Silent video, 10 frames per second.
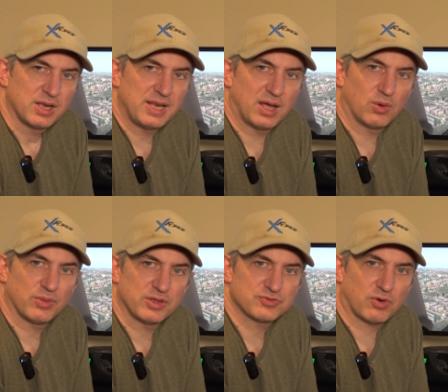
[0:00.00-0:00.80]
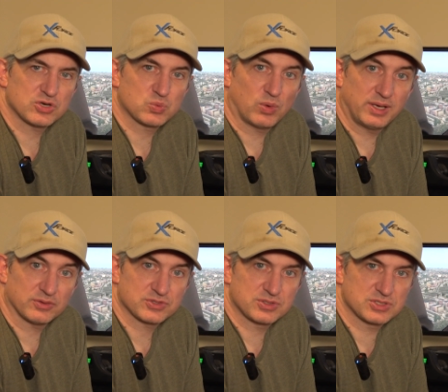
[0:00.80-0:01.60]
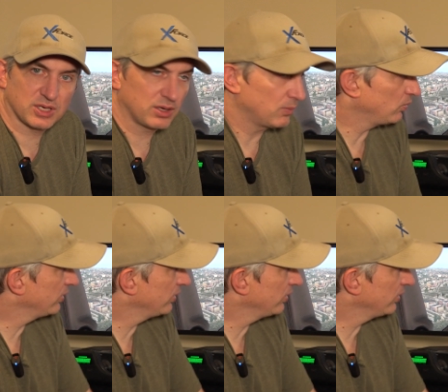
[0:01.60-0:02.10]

Now, as far as what else does it come